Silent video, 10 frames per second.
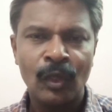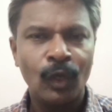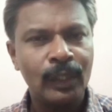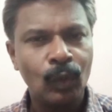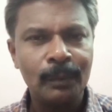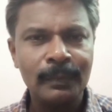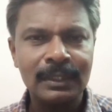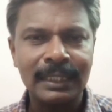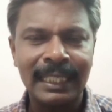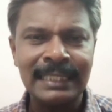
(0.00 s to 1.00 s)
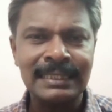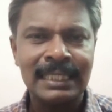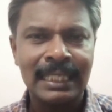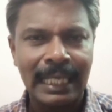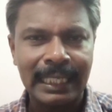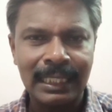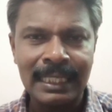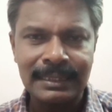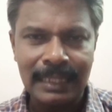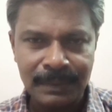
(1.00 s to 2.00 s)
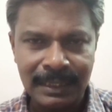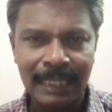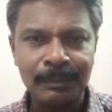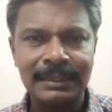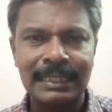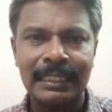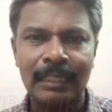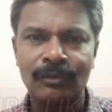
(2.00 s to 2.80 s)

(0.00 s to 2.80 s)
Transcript: And one more thing is kindly subscribe the channel